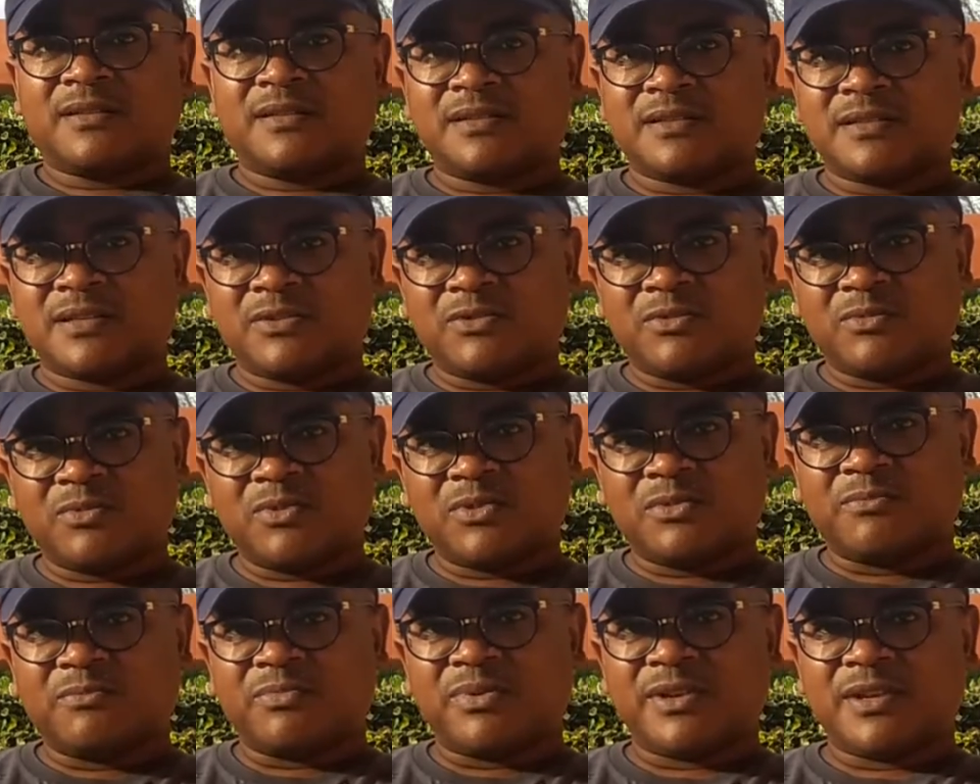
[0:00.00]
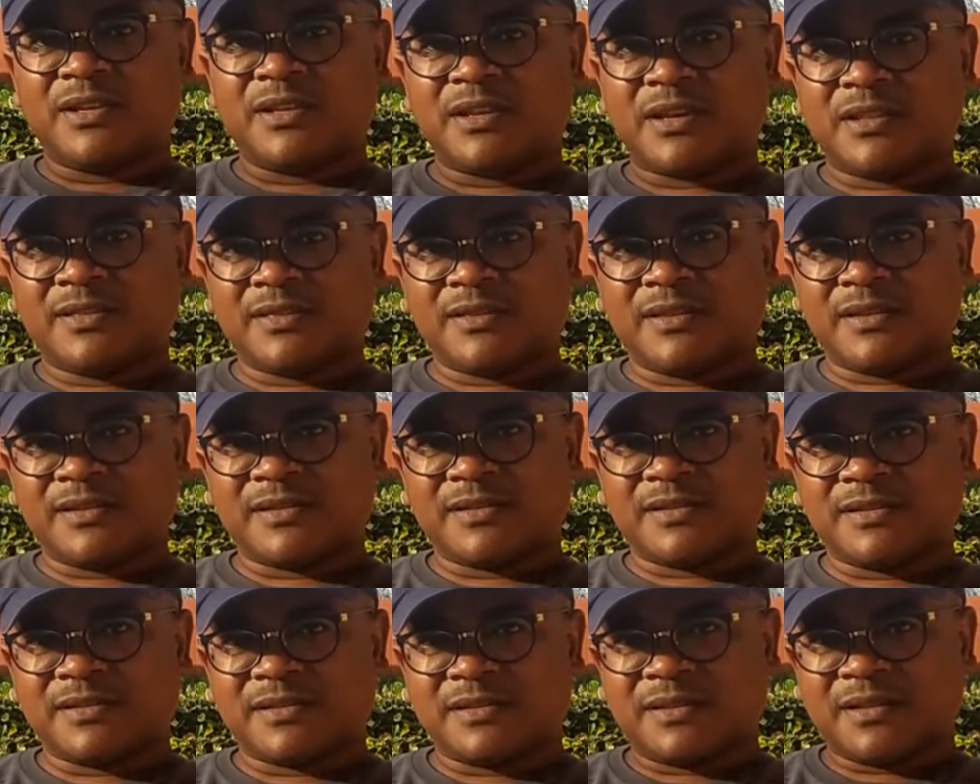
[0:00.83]
the normal breed and
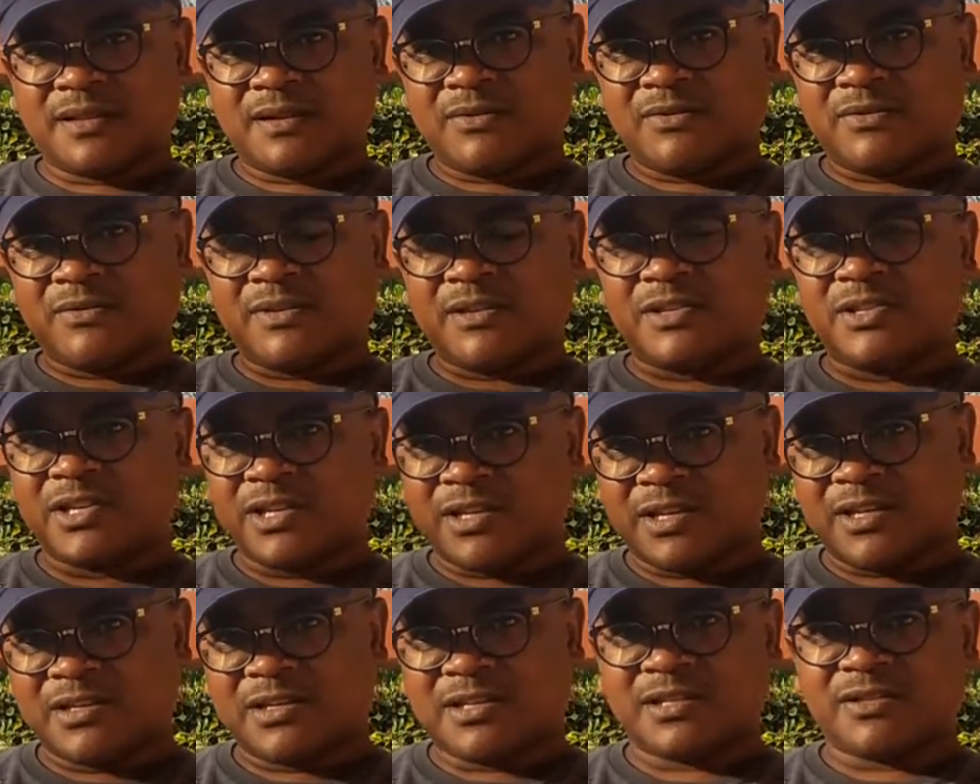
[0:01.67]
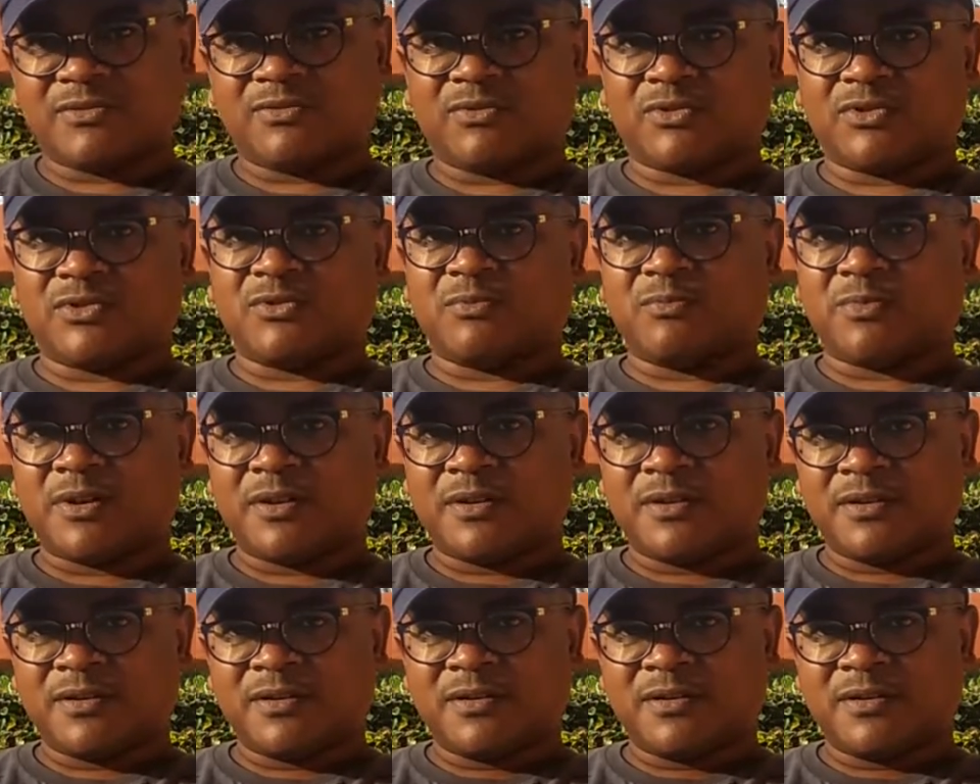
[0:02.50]
there's now the genetics for Dorper.